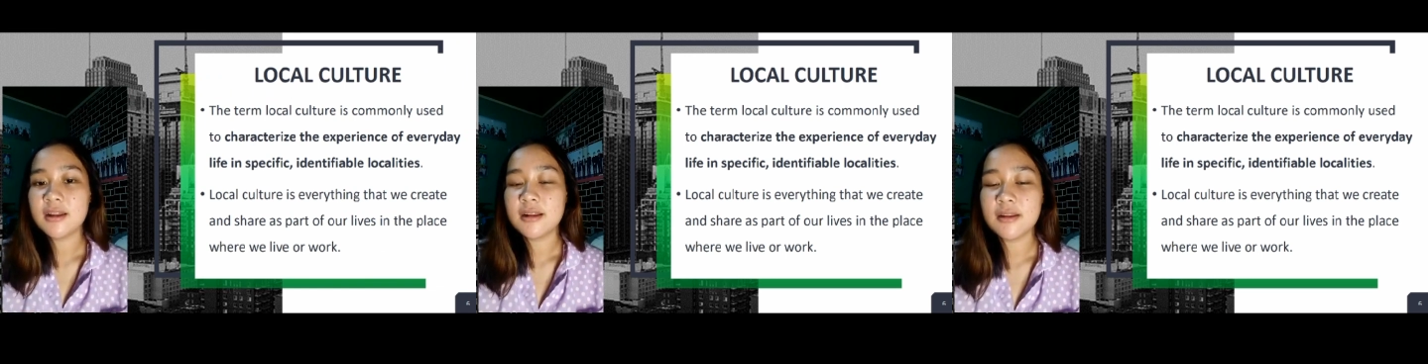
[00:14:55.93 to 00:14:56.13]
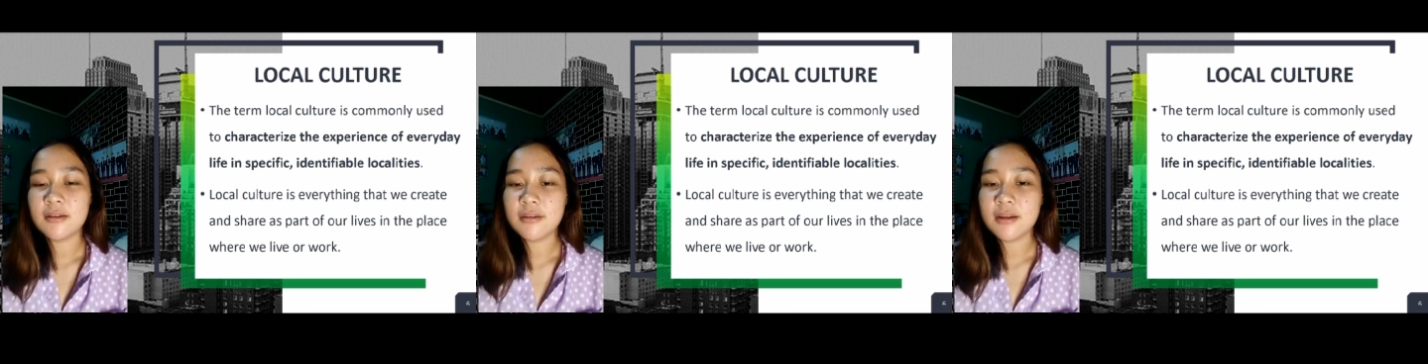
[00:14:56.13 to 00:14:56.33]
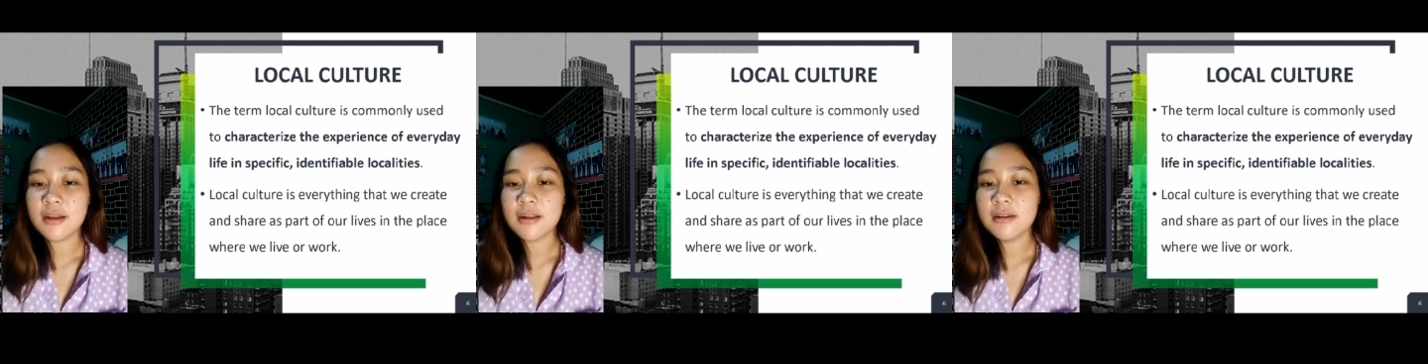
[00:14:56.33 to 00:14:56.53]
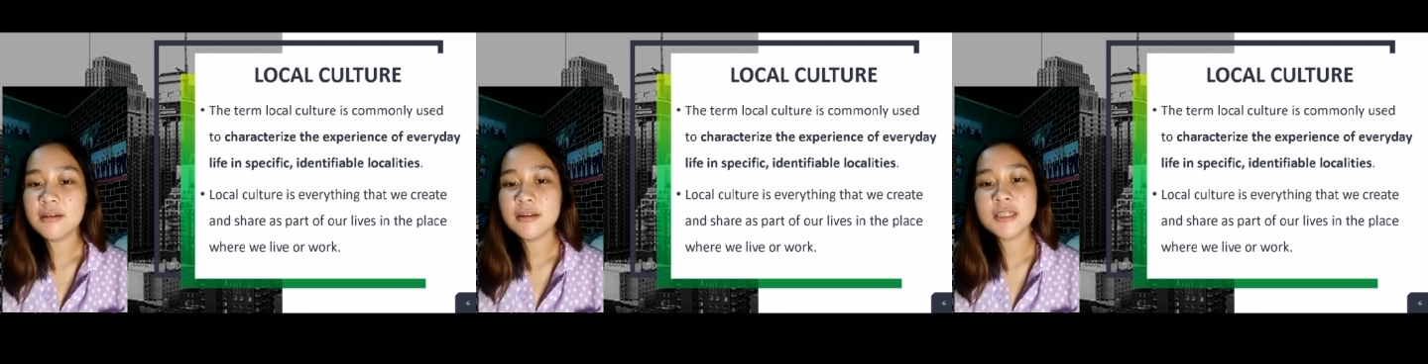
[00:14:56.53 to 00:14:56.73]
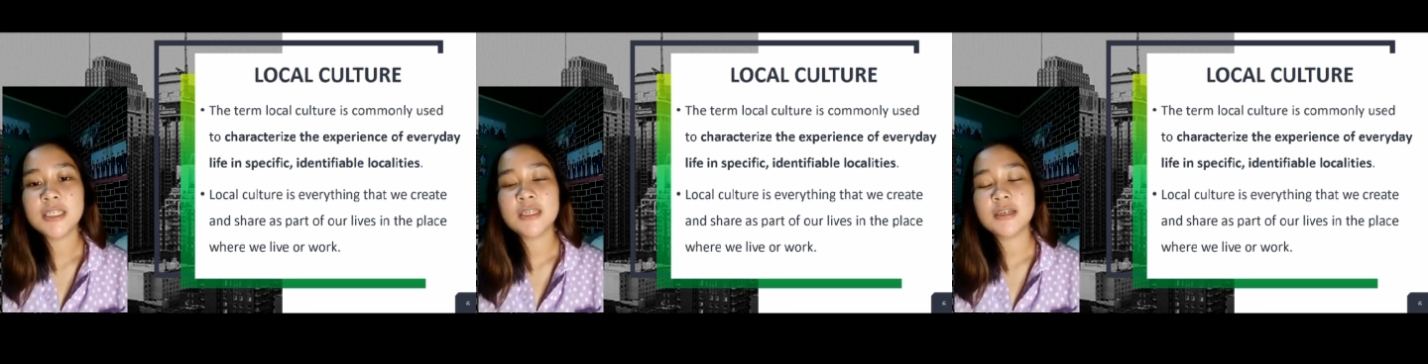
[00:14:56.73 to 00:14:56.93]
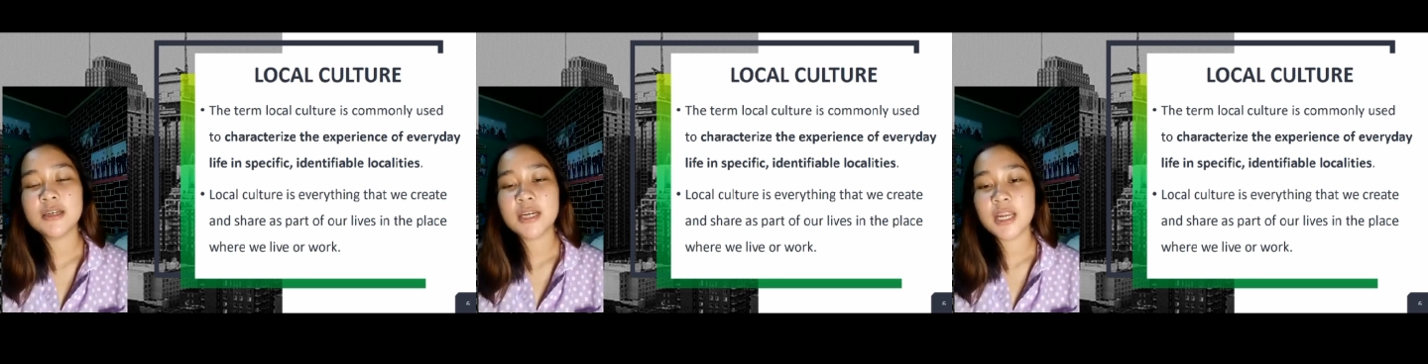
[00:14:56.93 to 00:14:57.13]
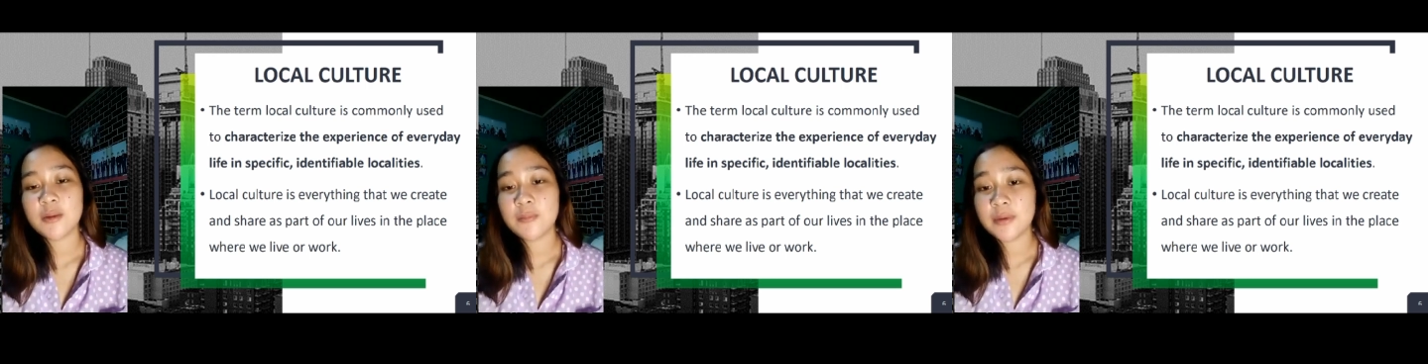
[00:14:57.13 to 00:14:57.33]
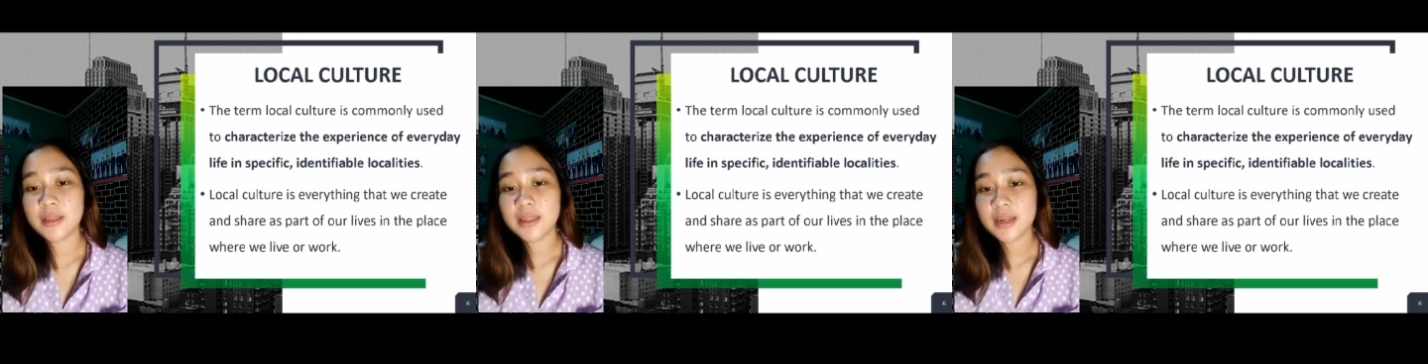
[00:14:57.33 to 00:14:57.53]
Local culture can
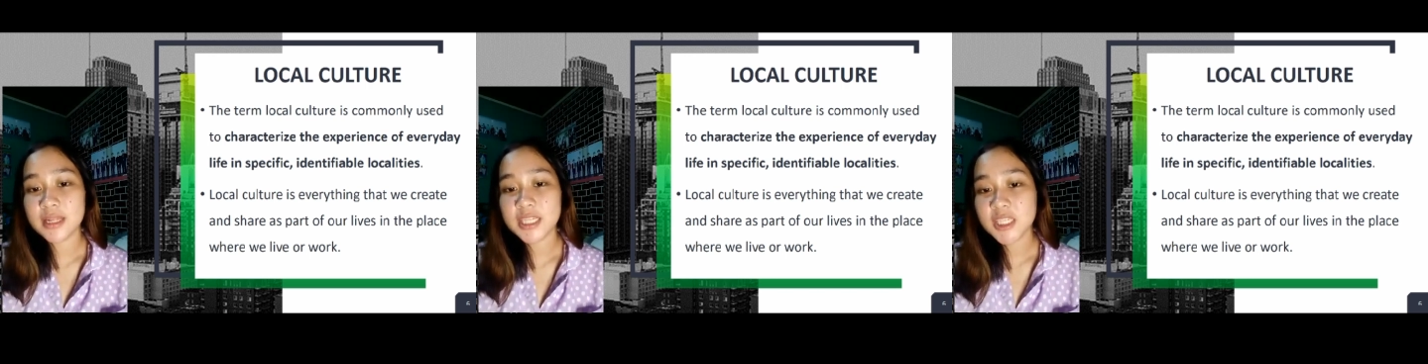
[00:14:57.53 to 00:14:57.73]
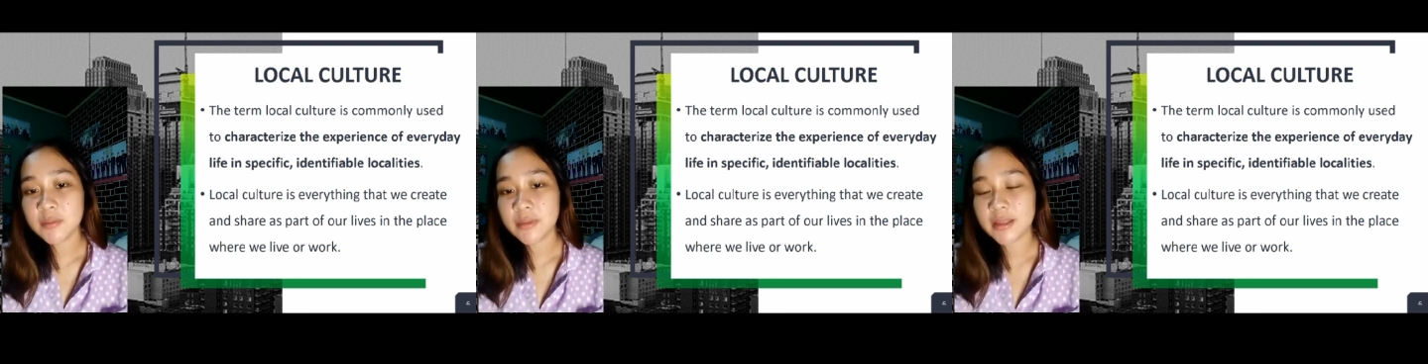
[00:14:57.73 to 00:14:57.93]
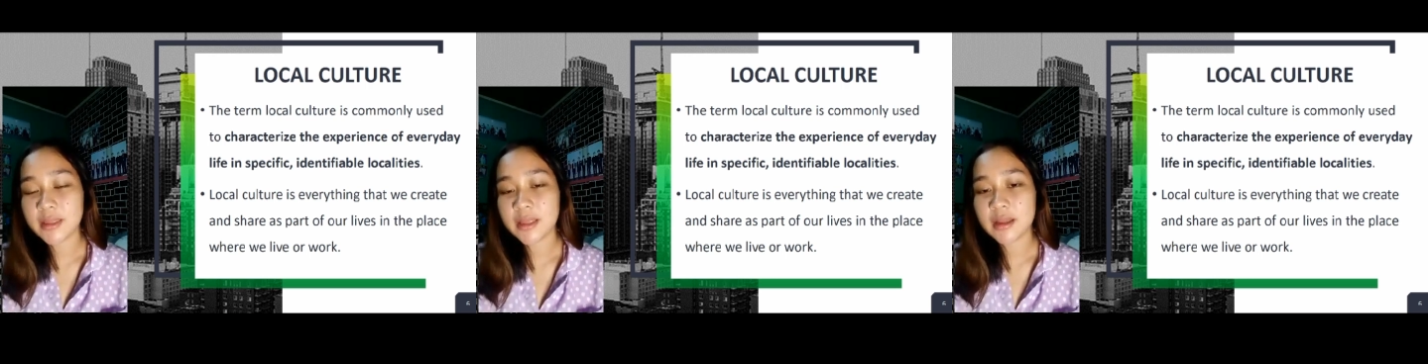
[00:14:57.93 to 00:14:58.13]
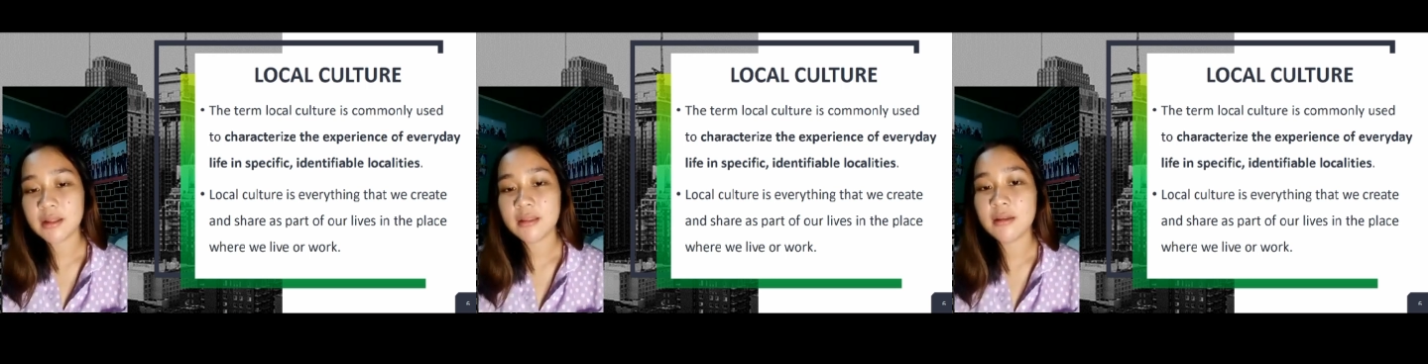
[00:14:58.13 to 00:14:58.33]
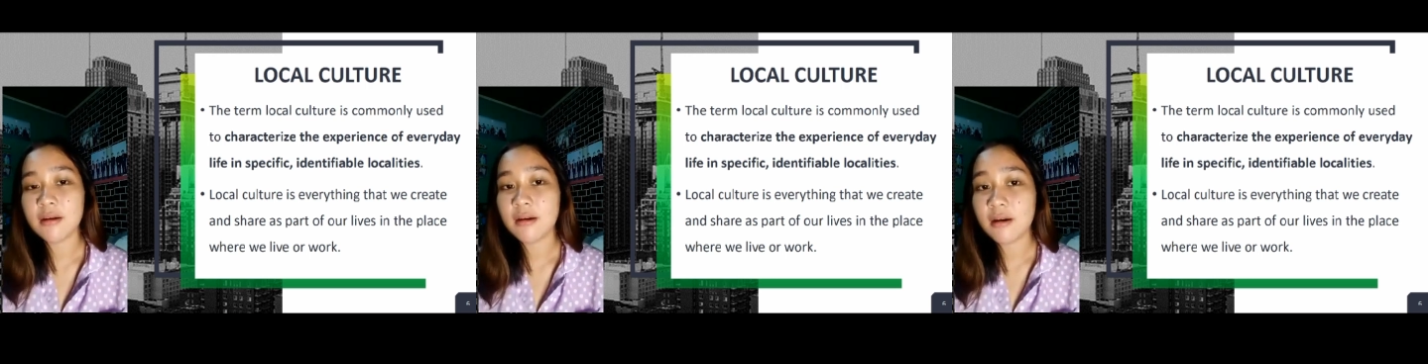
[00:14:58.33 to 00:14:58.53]
be transmitted